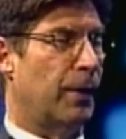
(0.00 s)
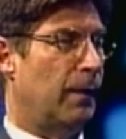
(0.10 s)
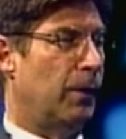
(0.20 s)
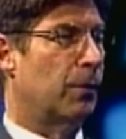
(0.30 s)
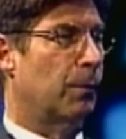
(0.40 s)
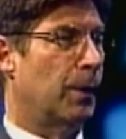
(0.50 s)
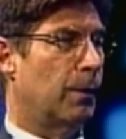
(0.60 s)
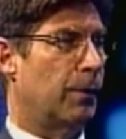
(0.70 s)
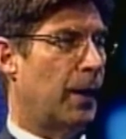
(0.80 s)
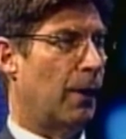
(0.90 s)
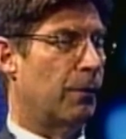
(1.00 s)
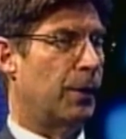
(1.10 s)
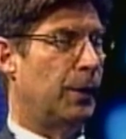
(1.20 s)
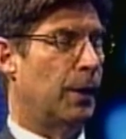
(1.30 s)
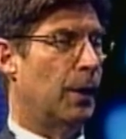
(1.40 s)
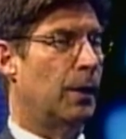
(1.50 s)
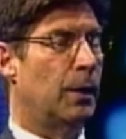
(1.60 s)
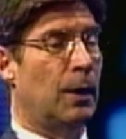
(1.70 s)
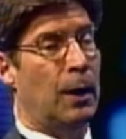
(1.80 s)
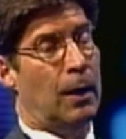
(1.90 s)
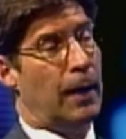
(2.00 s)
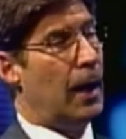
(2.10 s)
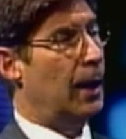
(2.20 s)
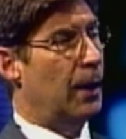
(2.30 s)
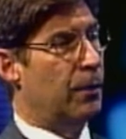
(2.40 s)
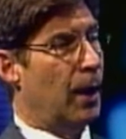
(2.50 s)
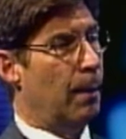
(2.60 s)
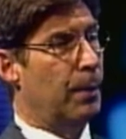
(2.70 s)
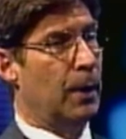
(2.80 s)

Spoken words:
saving $300,000 a year. That adds up.